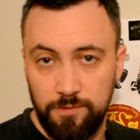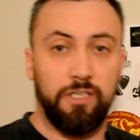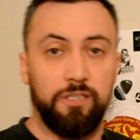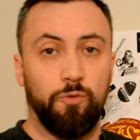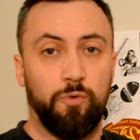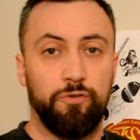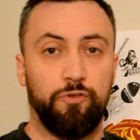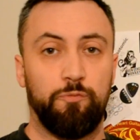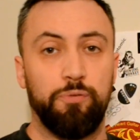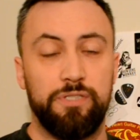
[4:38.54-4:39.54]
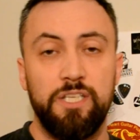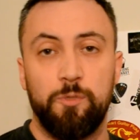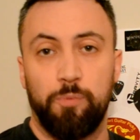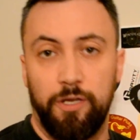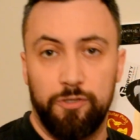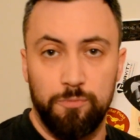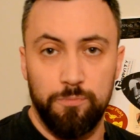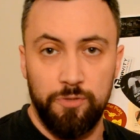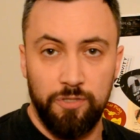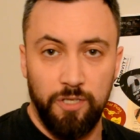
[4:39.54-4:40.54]
In the world of boutique
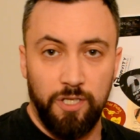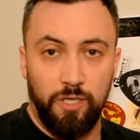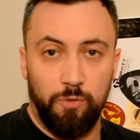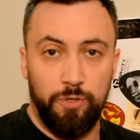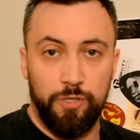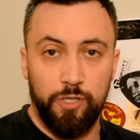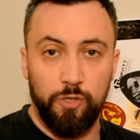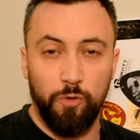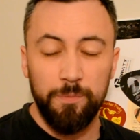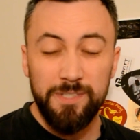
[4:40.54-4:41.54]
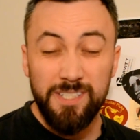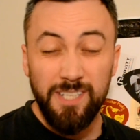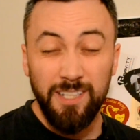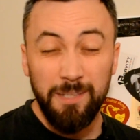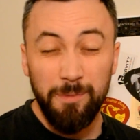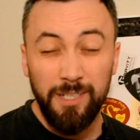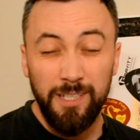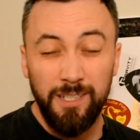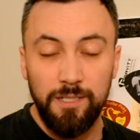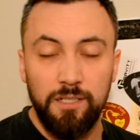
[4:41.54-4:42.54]
plectrums, where you can go up to silly
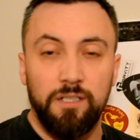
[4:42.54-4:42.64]
money,